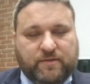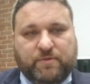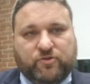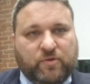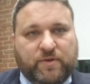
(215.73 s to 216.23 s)
can
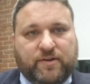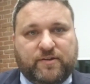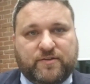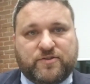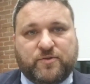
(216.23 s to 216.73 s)
be attributed
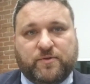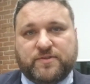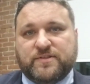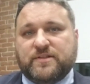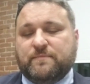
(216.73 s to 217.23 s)
to the sewer
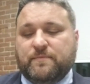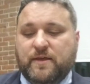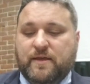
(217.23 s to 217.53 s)
system,